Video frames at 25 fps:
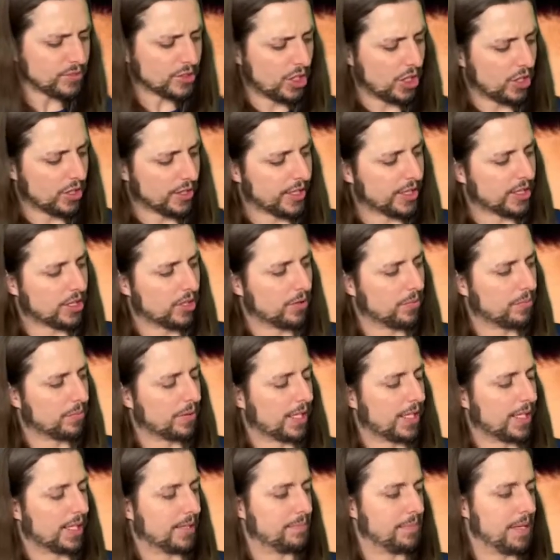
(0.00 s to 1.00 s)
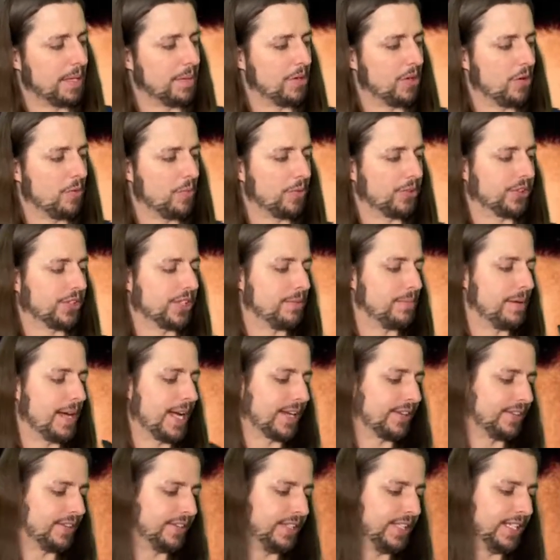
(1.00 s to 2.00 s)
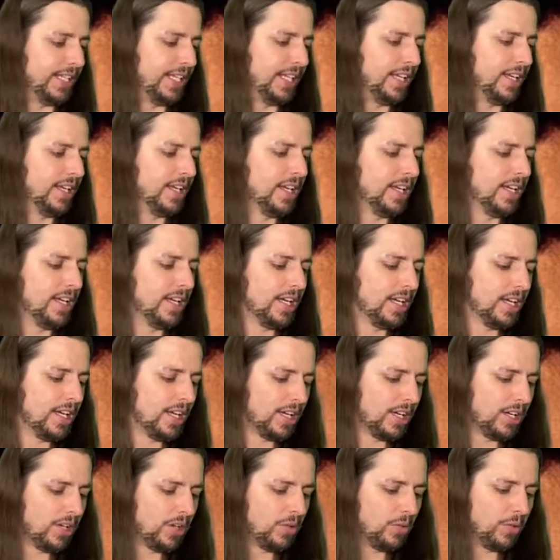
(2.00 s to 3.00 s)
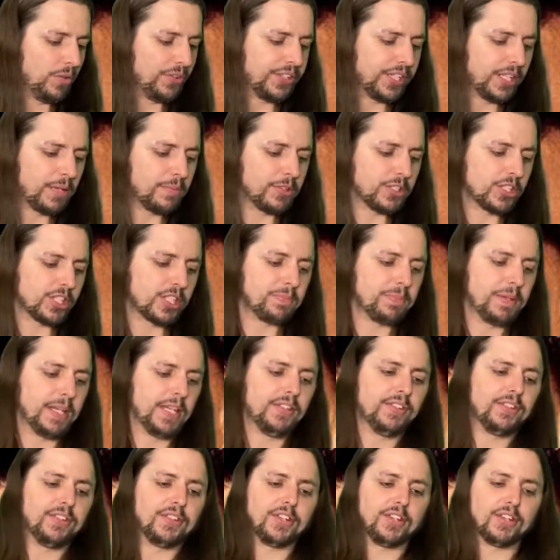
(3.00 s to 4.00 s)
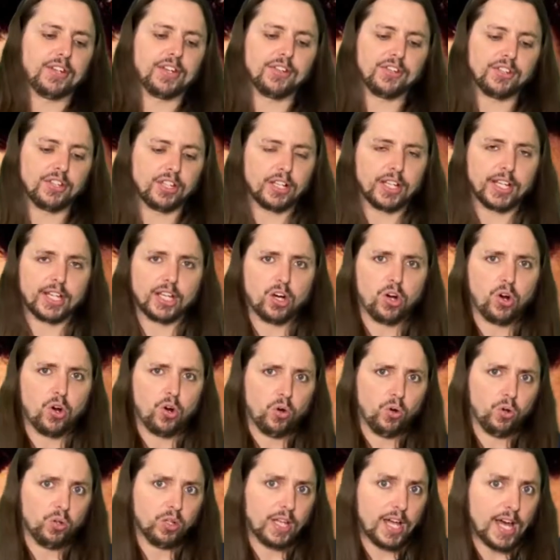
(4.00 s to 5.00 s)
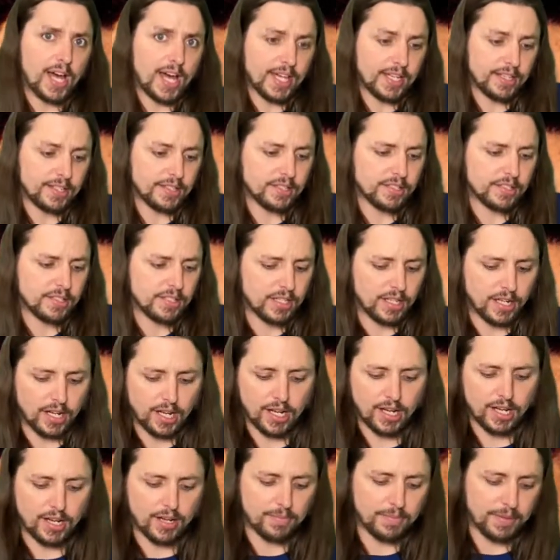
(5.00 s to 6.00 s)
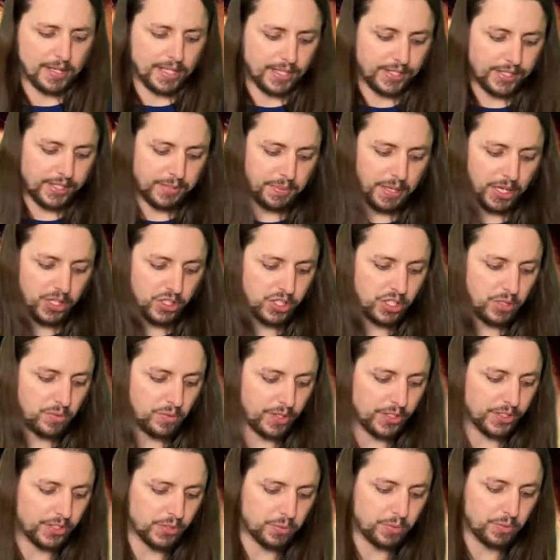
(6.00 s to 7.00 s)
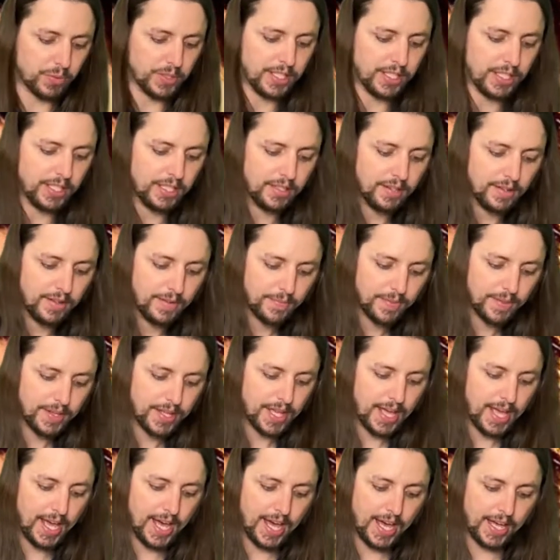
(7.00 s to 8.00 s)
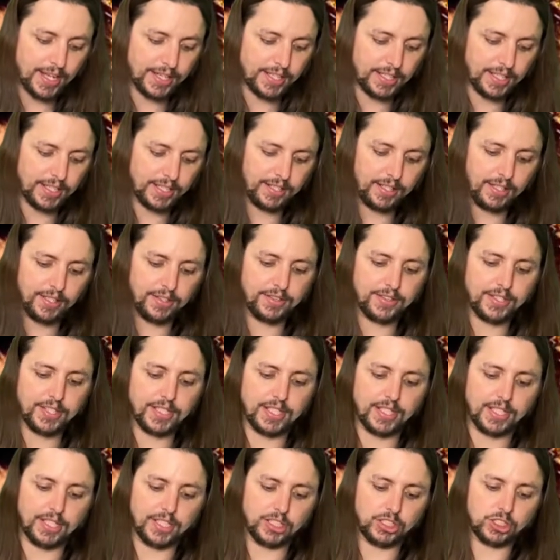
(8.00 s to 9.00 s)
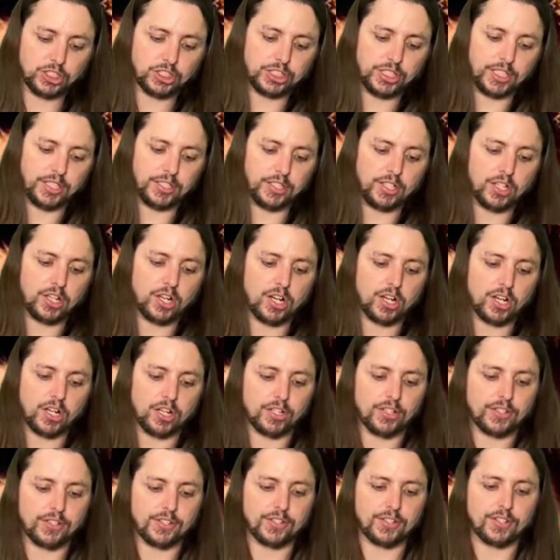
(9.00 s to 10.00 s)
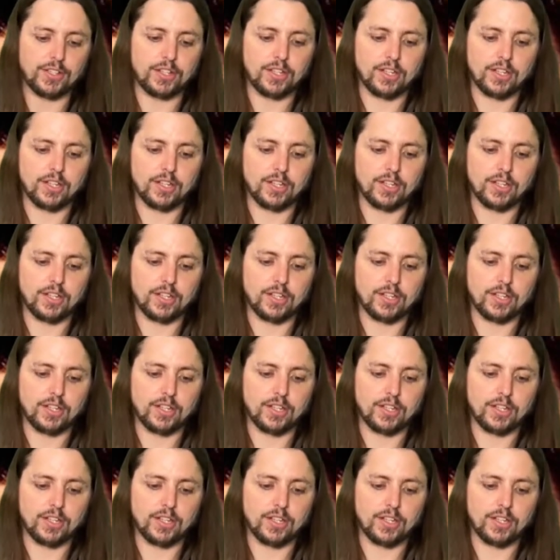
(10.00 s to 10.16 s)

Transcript: maybe almost to the back of the knee. We'll see how much space is there. It doesn't look like a whole lot. And especially once we add in the shin guards